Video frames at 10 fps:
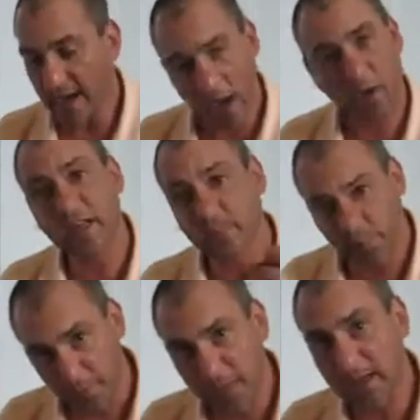and I'll keep
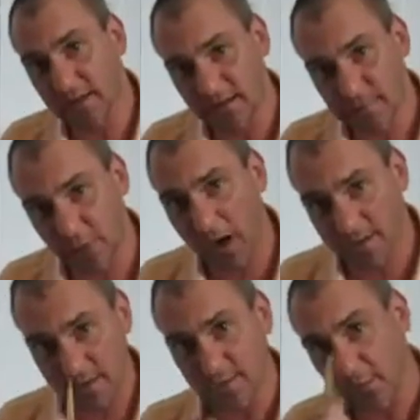repeating this
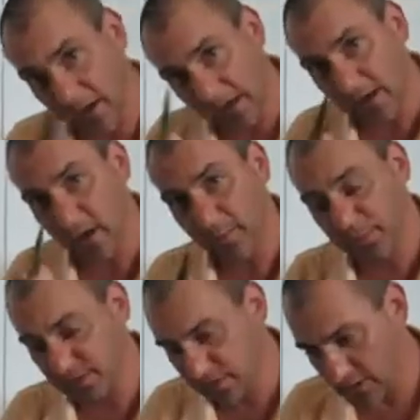process, breaking it up
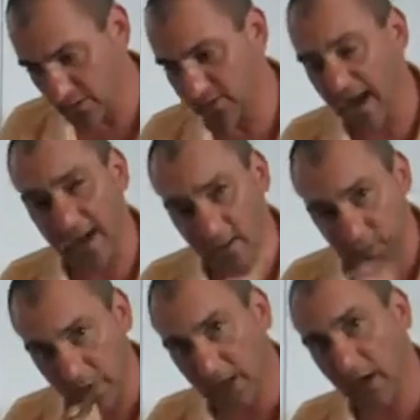with the scissors, vacuum,
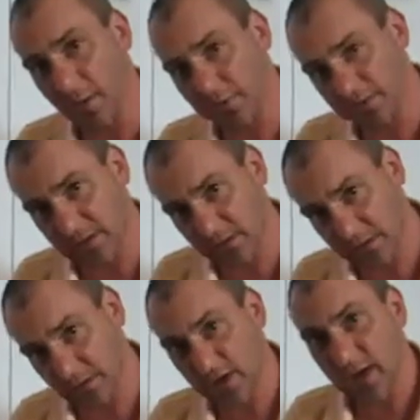breaking it up with the
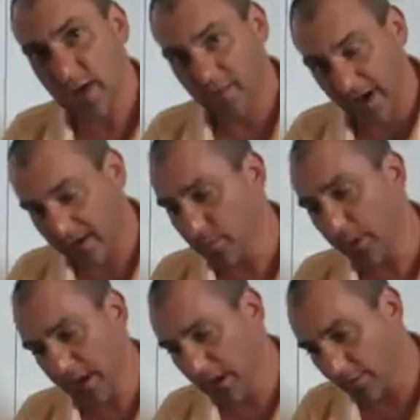scissors, vacuum,
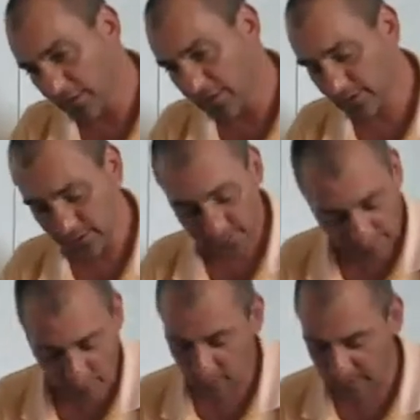breaking it up with scissors,
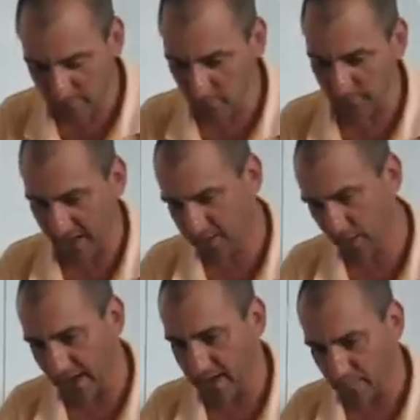you know, keep doing that
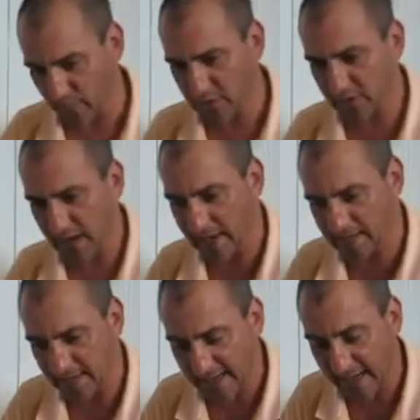till I get as much of it out
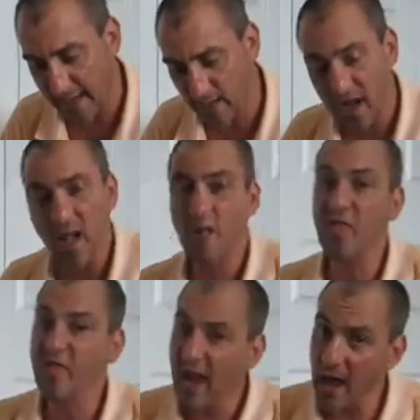as I can.
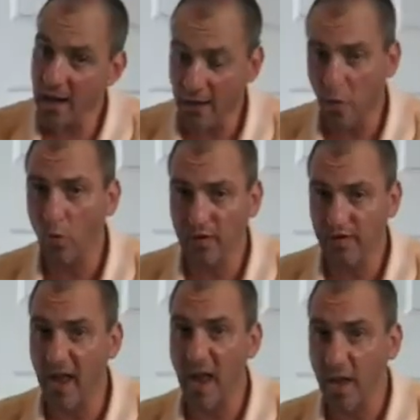Then, and only
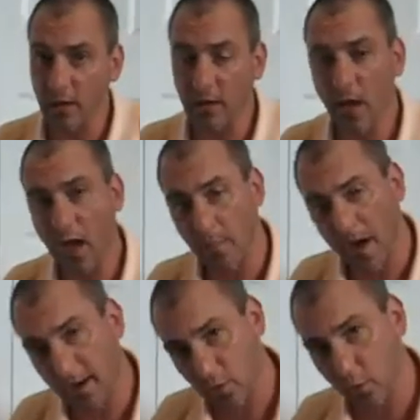then, am
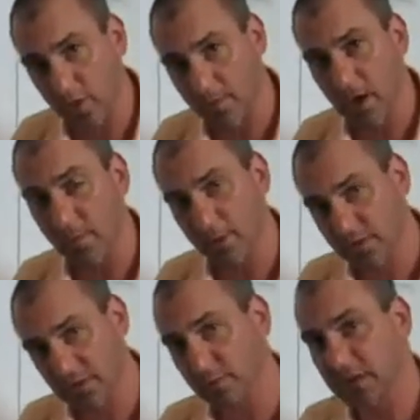I going to worry about
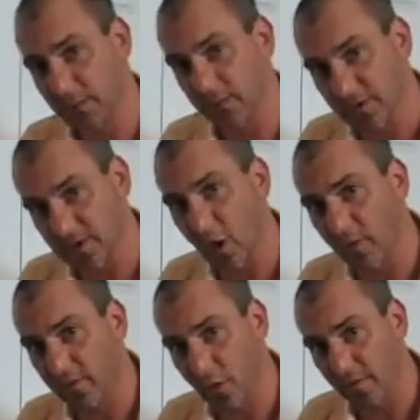putting some type of a
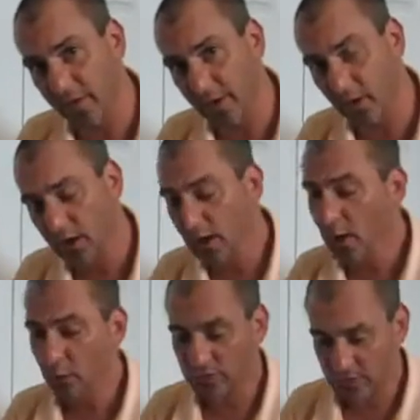solvent on there,
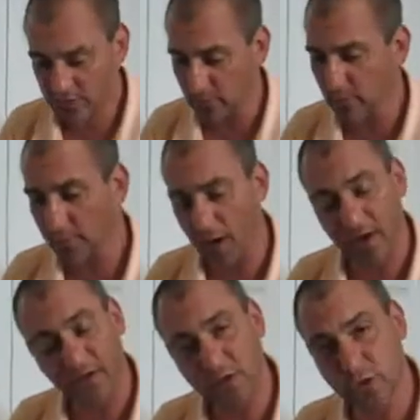which is similar
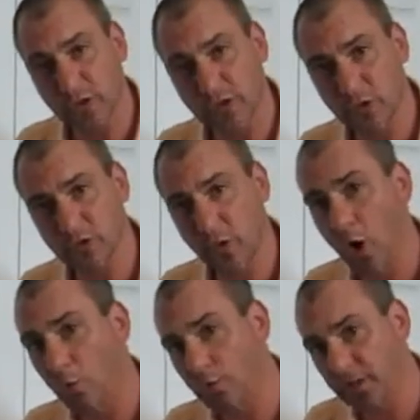product that you could use at
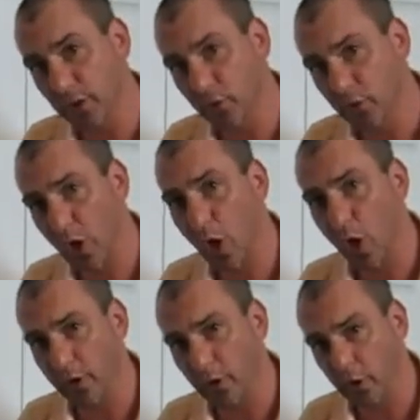home, would be Goo
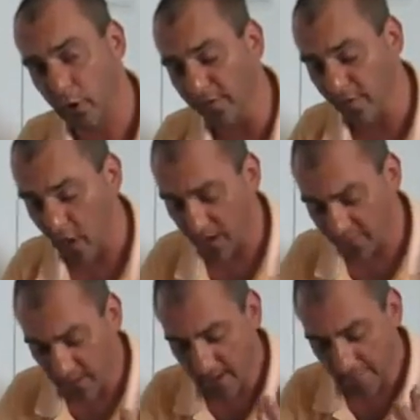Gone or Goof
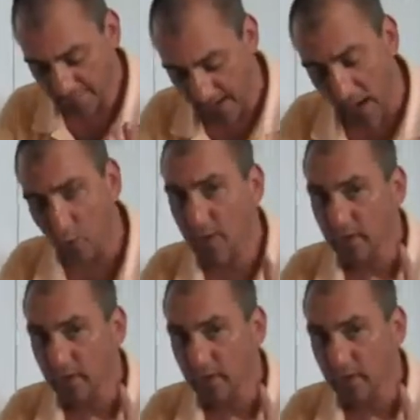Off. Now,